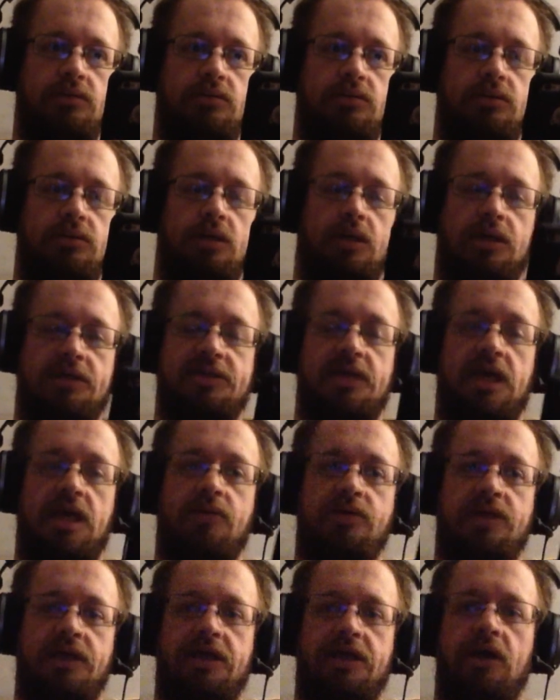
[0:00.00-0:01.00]

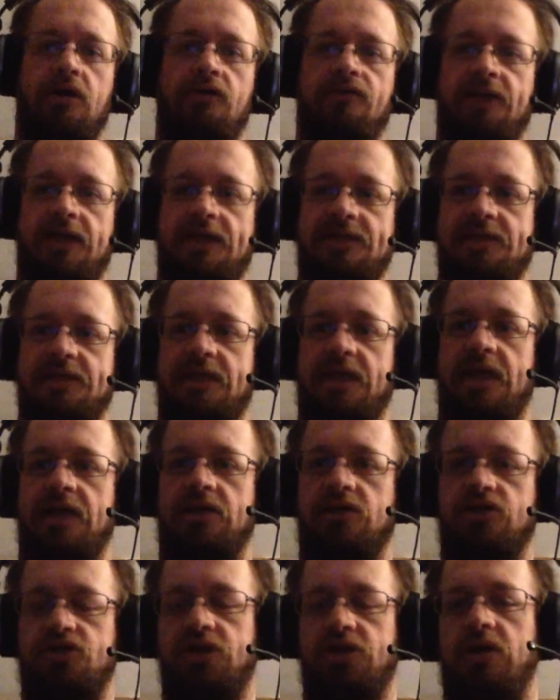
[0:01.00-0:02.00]
Gelflings at the end
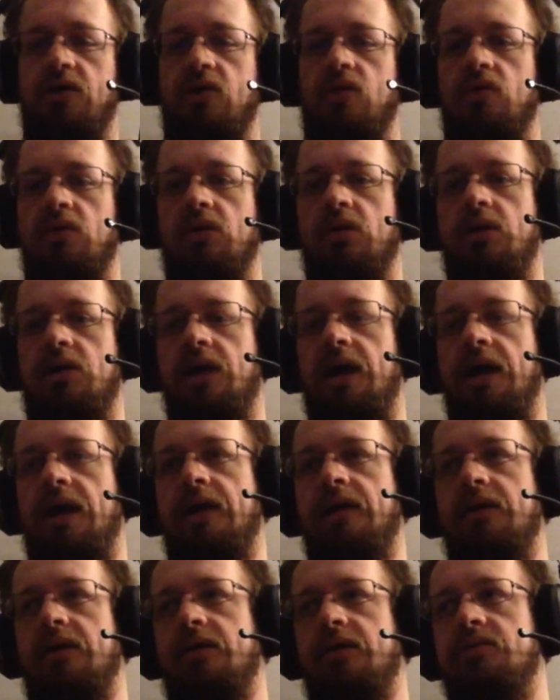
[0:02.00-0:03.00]
of the show.
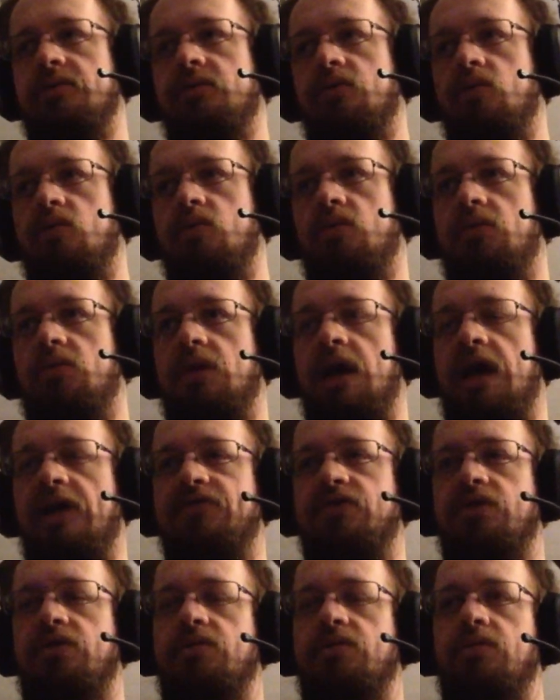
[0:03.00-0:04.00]
And
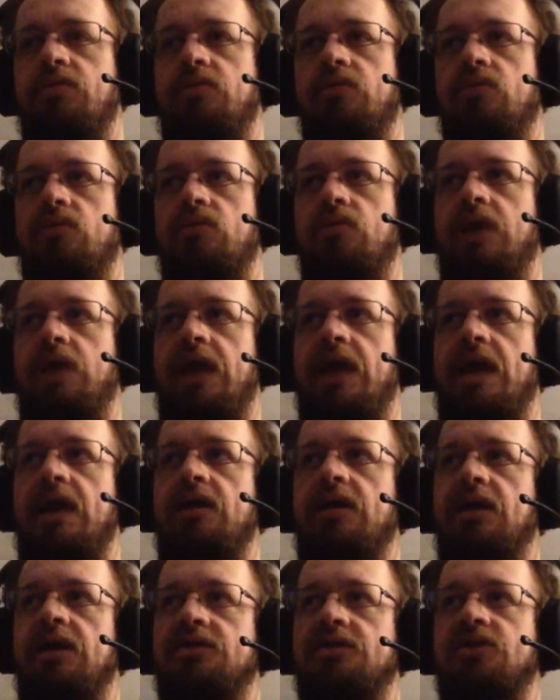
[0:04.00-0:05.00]
after
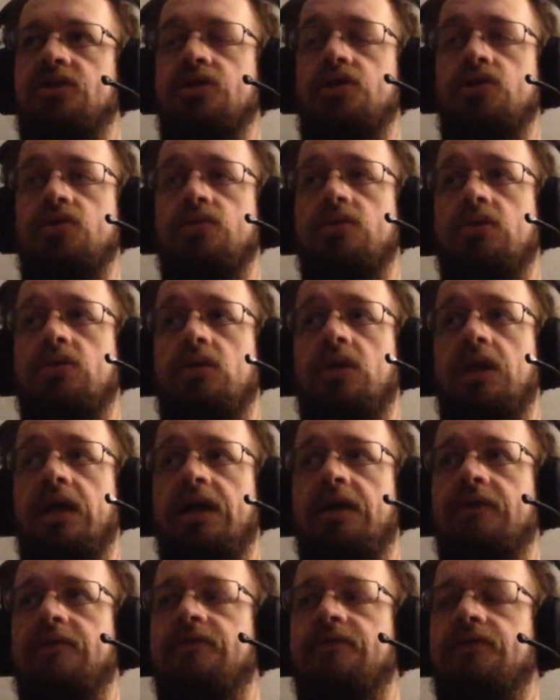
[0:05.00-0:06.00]
Rayanne gets the dual
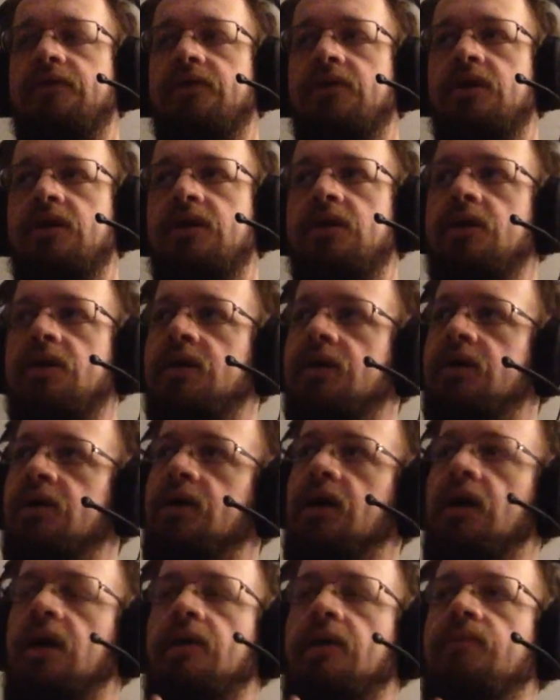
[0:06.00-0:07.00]
glaive,
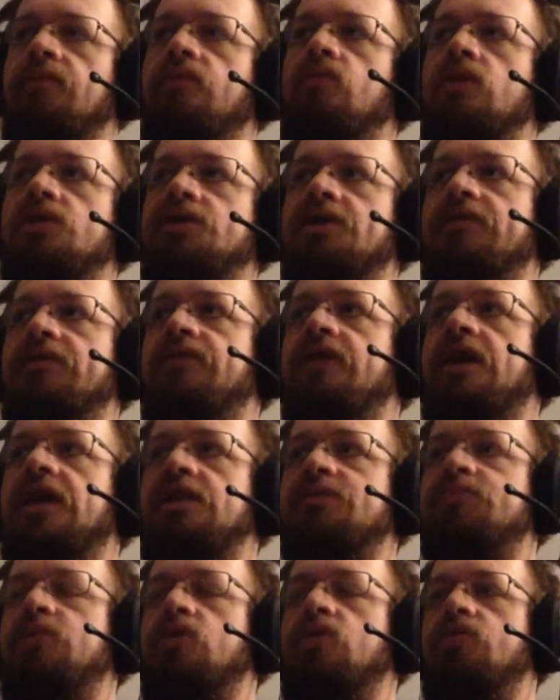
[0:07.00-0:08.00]
once he
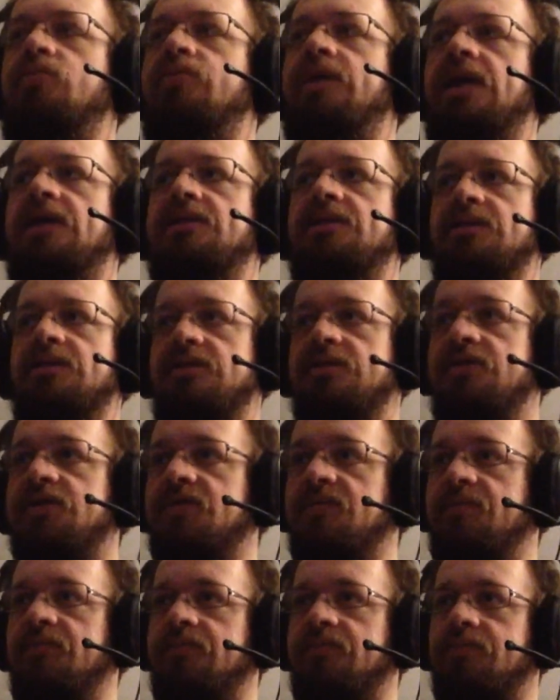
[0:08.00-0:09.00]
finds both
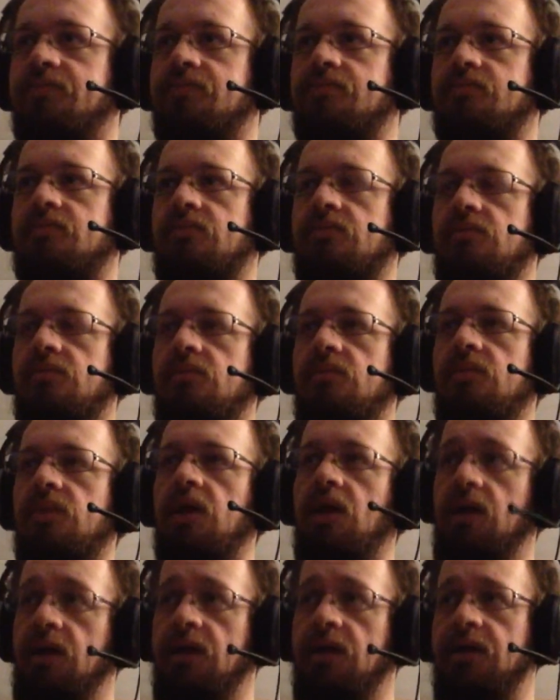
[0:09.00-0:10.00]
pieces,
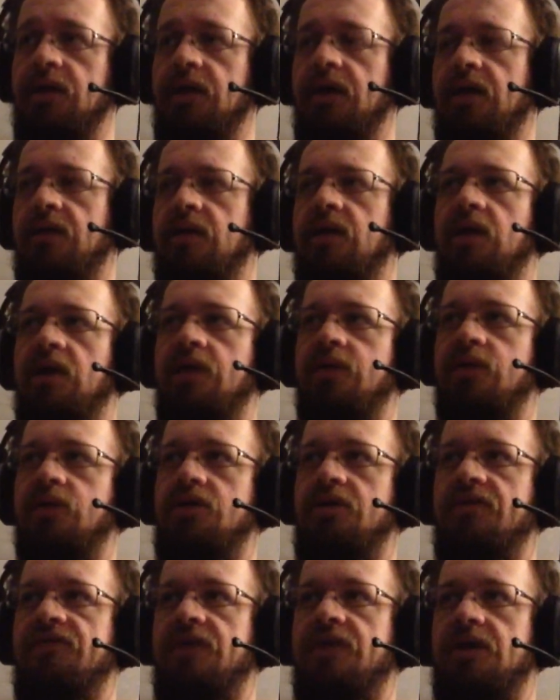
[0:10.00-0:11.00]
they're able
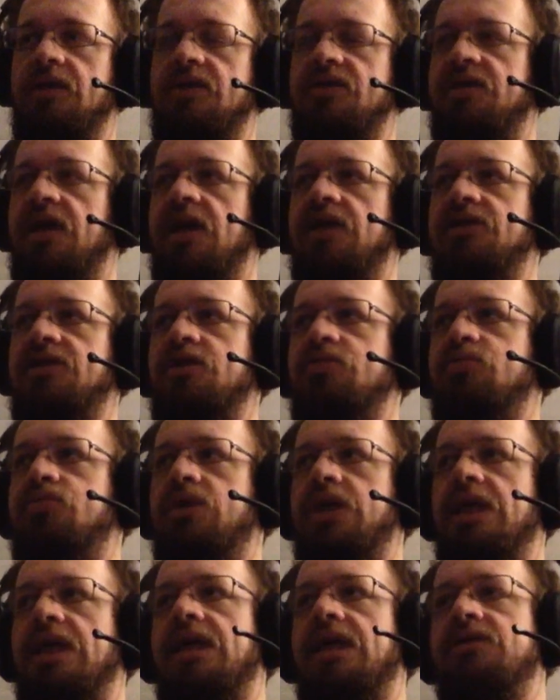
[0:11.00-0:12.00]
to defeat the Skeksis
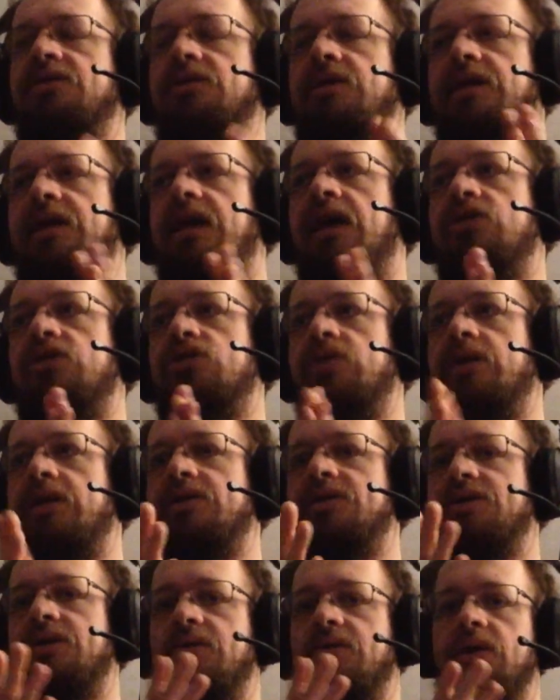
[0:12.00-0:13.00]
pretty easily, actually.
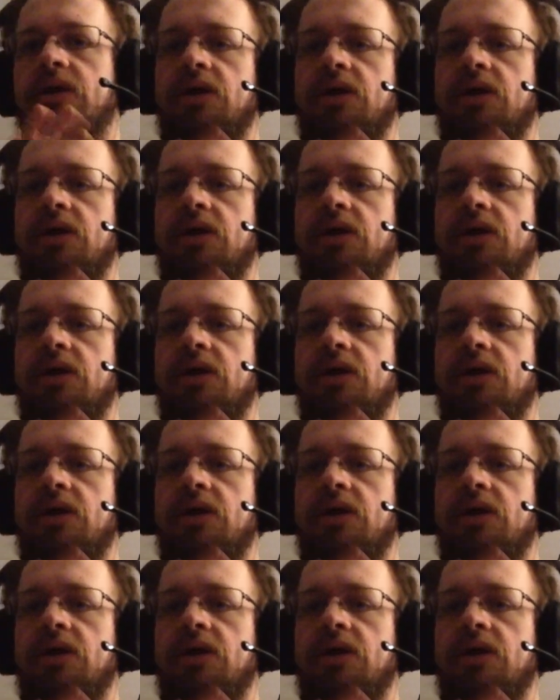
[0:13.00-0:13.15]
So,